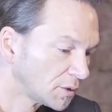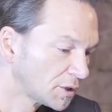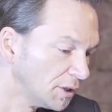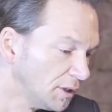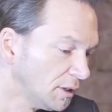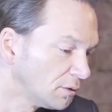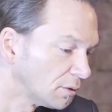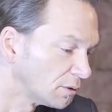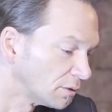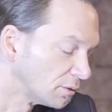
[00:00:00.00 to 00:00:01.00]
clean
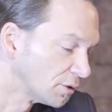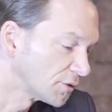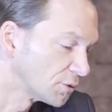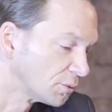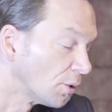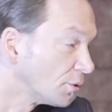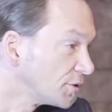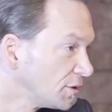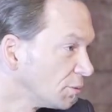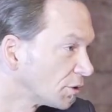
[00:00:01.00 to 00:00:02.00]
or not so
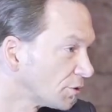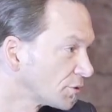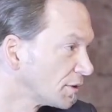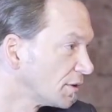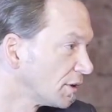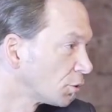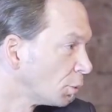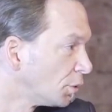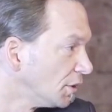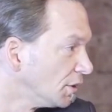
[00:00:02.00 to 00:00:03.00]
noisy, but also that they are
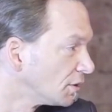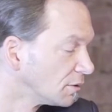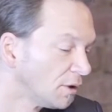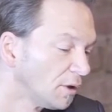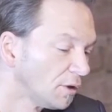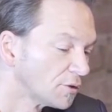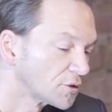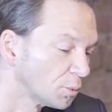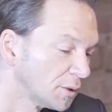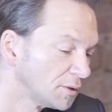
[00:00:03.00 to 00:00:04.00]
complete.
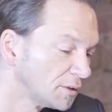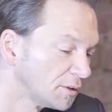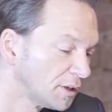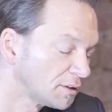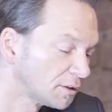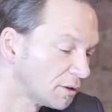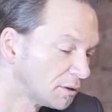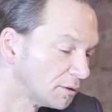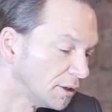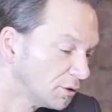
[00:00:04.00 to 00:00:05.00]
So when the data
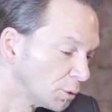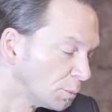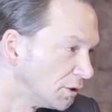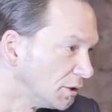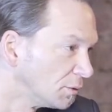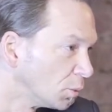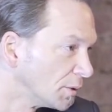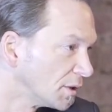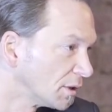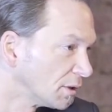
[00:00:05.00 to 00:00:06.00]
are incomplete,
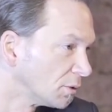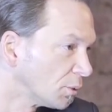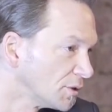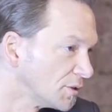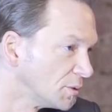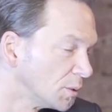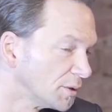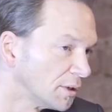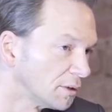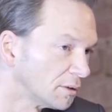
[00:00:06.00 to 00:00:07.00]
when they are noisy, when
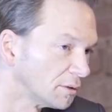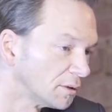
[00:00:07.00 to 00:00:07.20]
they